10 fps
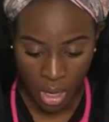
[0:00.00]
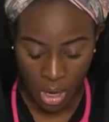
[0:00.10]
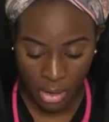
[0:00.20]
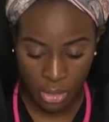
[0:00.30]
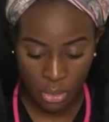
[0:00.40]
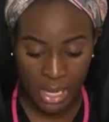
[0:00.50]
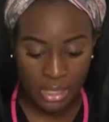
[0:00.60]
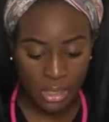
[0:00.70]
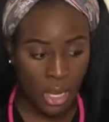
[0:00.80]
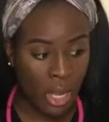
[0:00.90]
All right, so that's
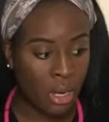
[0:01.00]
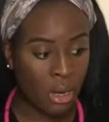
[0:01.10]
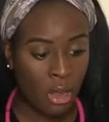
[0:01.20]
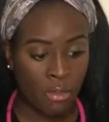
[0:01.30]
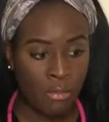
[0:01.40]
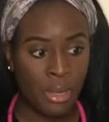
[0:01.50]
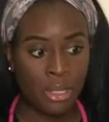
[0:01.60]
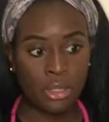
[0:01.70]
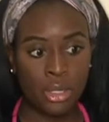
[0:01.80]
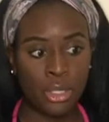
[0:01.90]
the end of
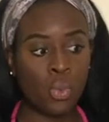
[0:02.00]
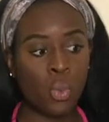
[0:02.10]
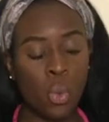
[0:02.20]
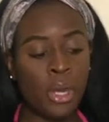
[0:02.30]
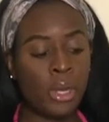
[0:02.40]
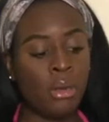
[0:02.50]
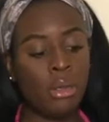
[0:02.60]
MedSurg 1.